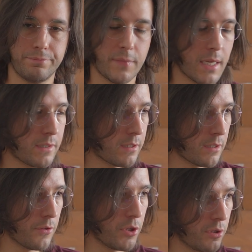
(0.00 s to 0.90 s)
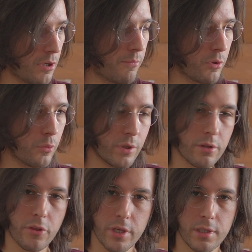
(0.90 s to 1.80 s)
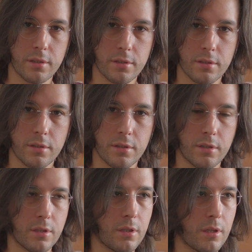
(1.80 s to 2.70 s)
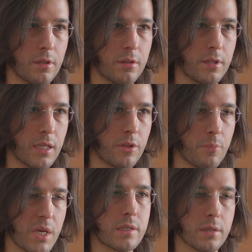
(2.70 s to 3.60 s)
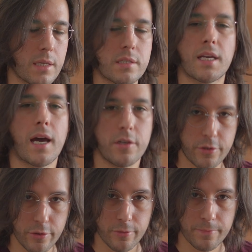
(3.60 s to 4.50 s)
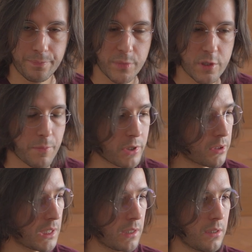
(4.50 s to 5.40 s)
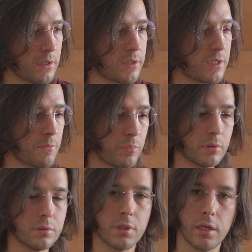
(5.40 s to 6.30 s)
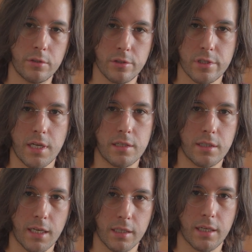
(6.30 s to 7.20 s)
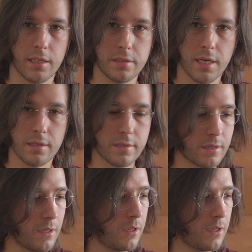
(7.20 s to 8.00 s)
That's the #1 thing that the bass line's got to do, especially in this simple, understated kind of context.